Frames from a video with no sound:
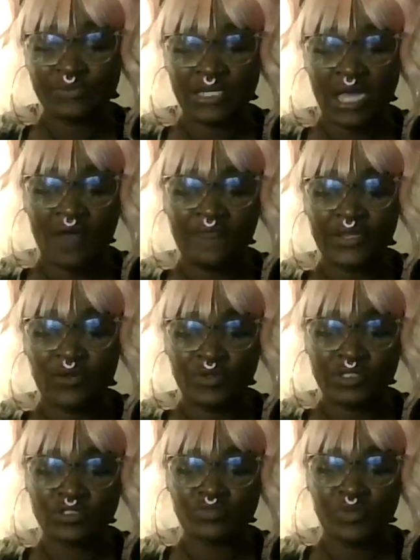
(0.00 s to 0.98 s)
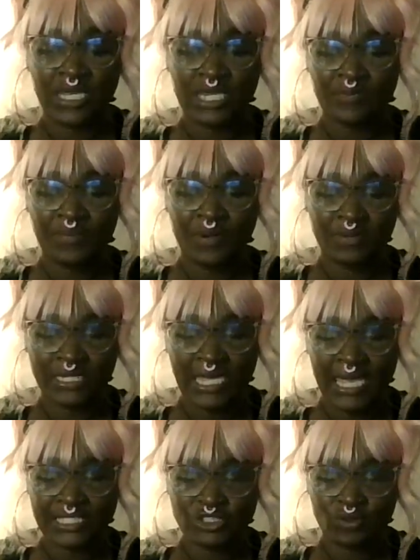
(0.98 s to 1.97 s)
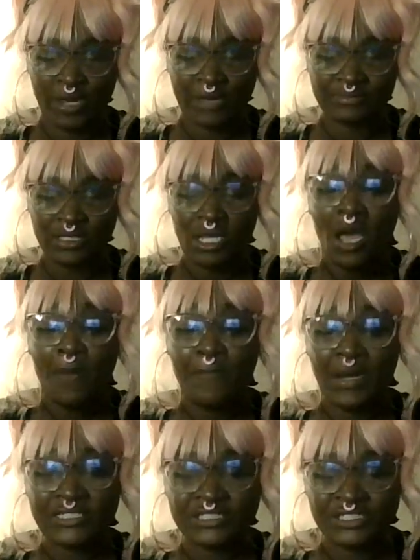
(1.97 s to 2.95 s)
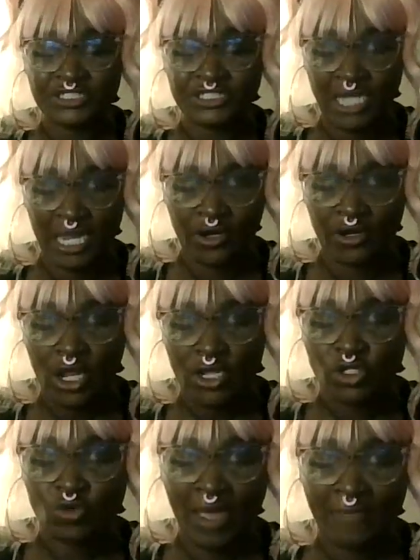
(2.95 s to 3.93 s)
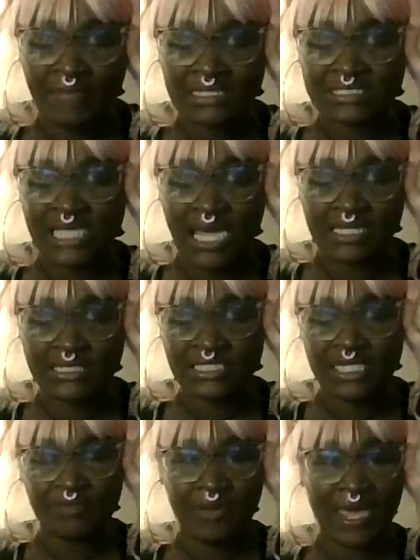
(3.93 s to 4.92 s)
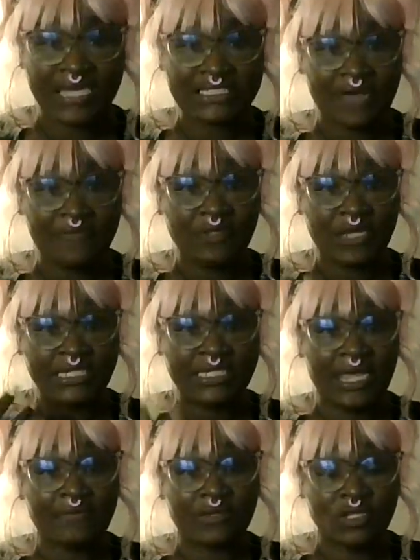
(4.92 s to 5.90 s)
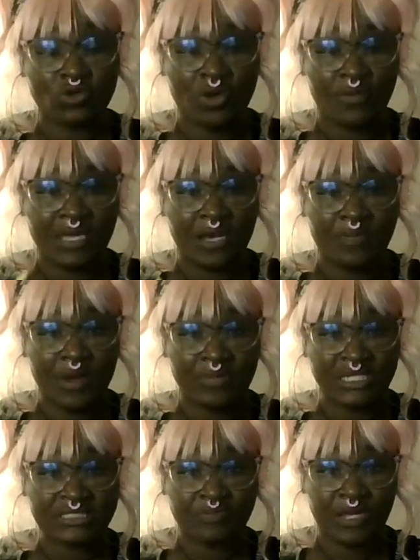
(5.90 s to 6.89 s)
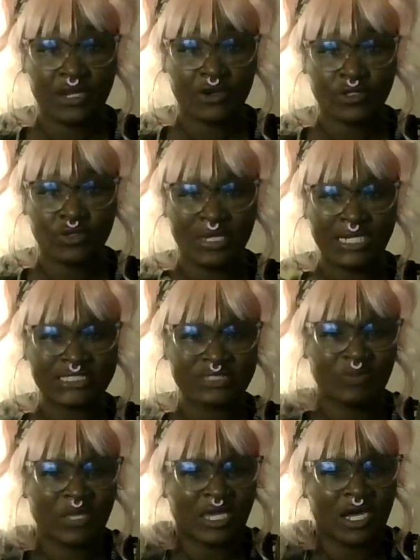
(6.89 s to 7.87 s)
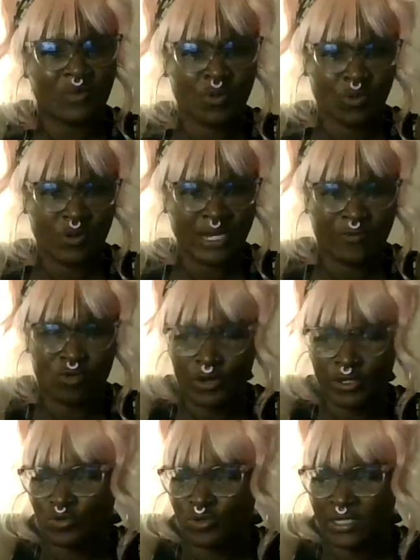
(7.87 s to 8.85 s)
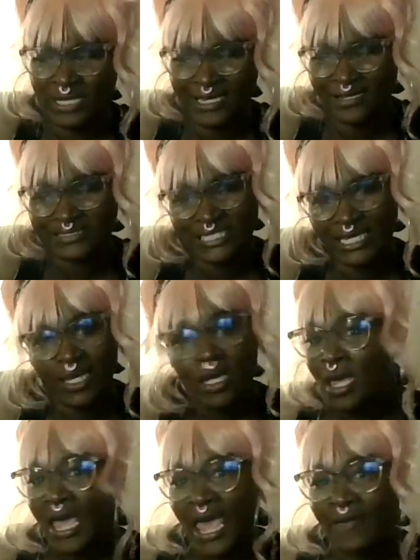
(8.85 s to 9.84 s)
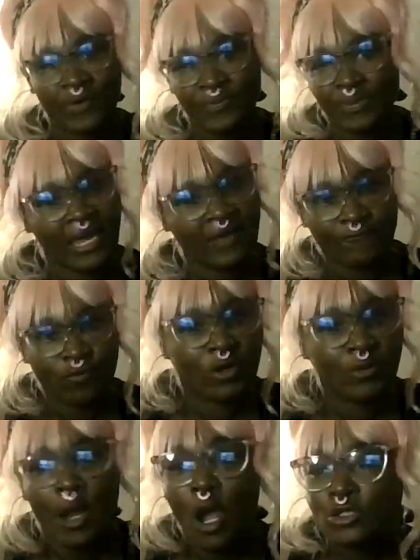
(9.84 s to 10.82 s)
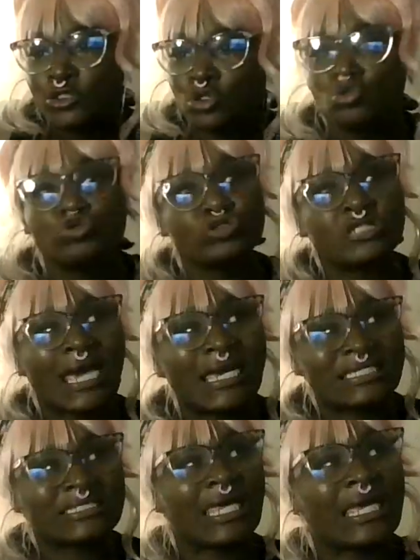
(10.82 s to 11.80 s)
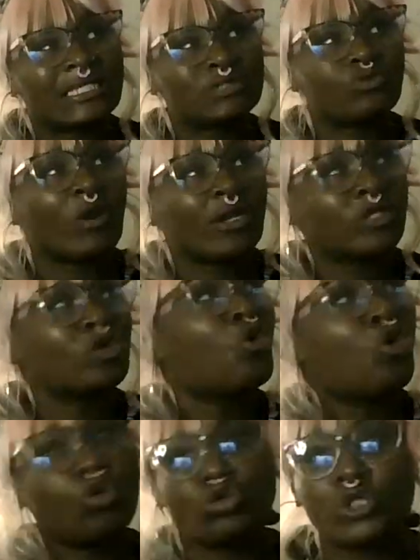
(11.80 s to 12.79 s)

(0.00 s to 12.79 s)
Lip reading: be confident when you're speaking in public as you have much to share. You have been silenced in the past. I feel like definitely you could be a public speaker. You need to speak up or whatever. Or you could, like I said, have a platform. You say things what you